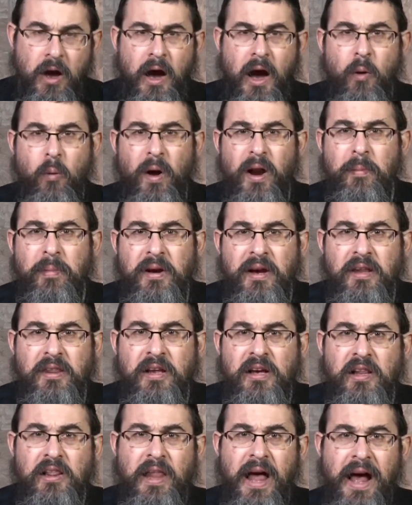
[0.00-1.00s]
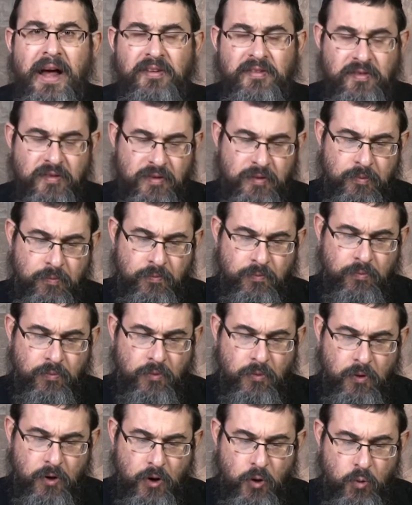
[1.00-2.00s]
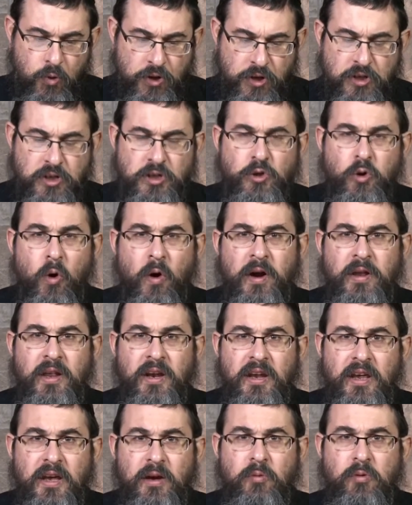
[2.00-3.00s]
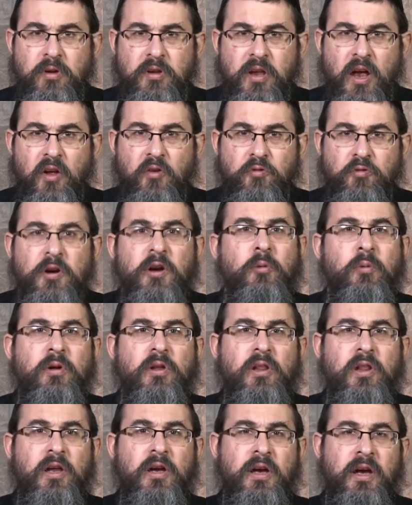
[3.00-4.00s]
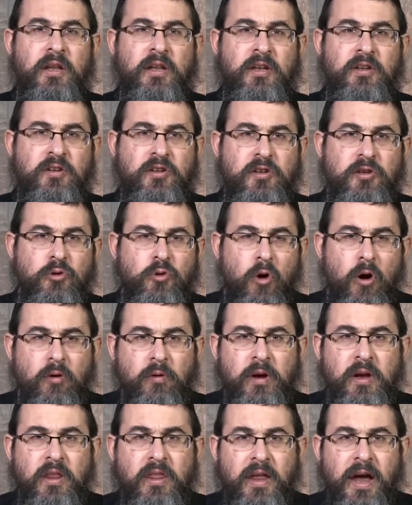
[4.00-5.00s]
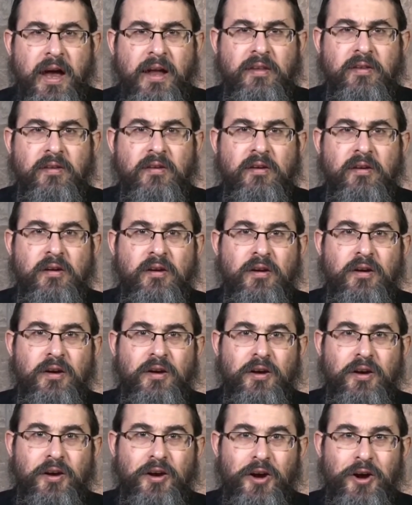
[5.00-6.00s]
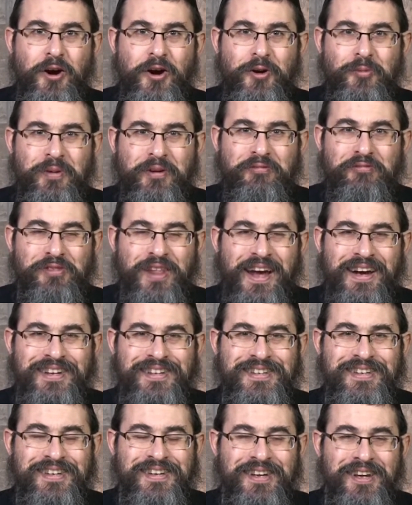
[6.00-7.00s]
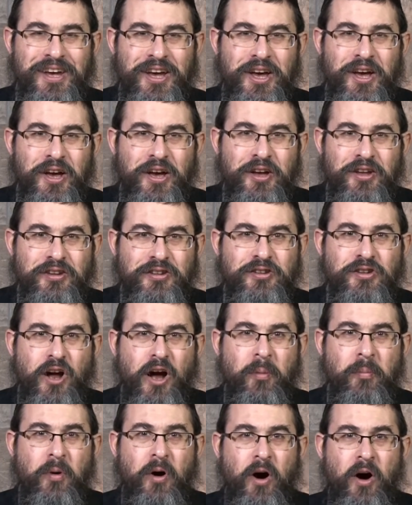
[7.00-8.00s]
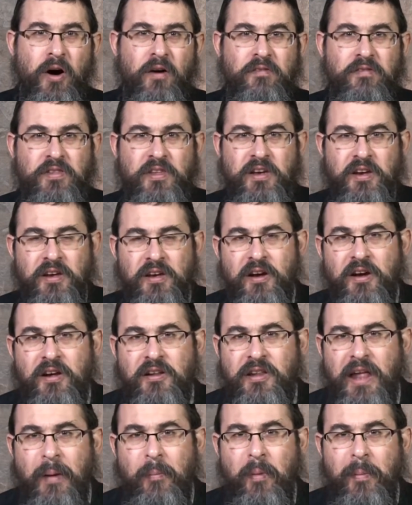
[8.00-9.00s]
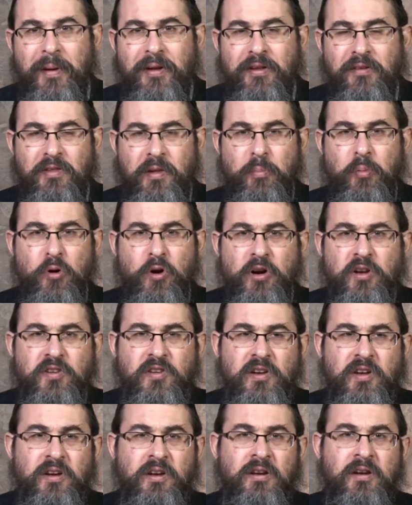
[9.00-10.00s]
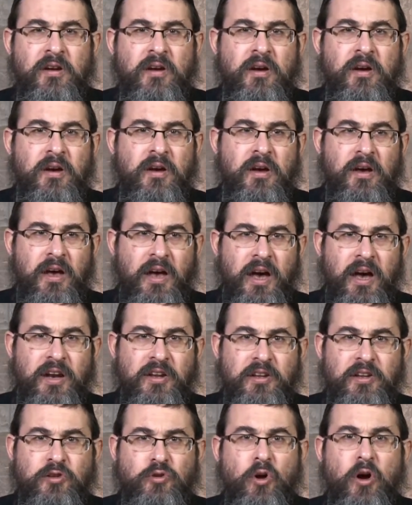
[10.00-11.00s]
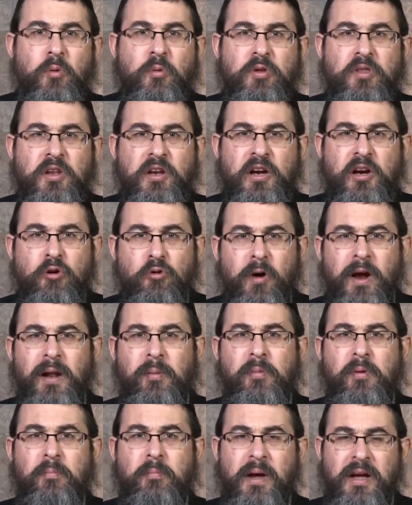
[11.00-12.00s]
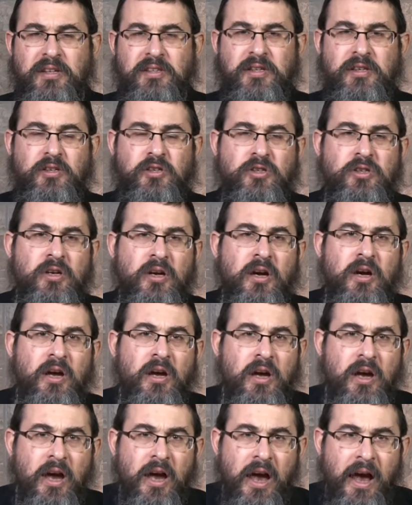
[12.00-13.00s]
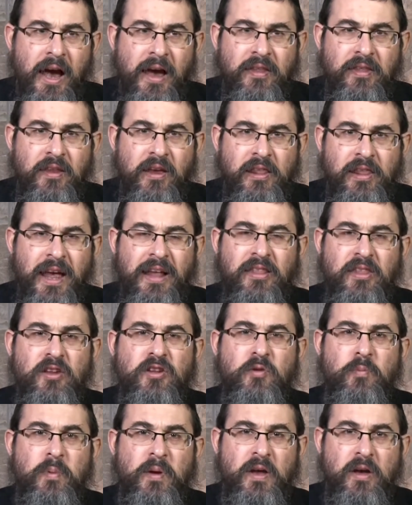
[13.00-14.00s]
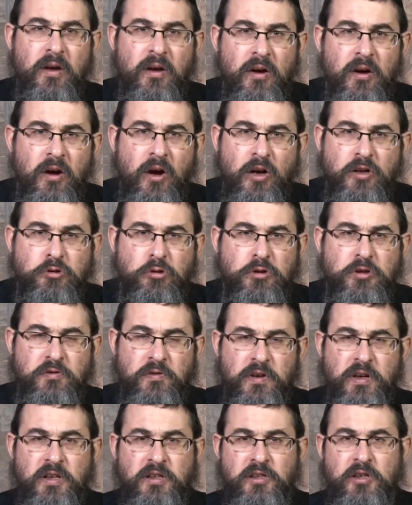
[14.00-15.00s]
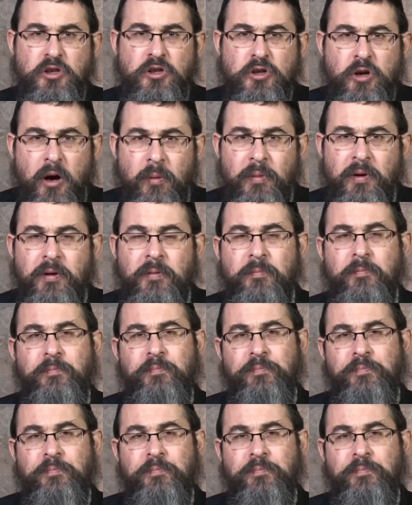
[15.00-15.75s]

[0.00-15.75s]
I want to begin the class with a story that he would tell frequently, and it's a story that uh, reflects some of the uh, temperament of the person, and it's a story with an incredible message. And uh, let this be uh, a schus for his neshama.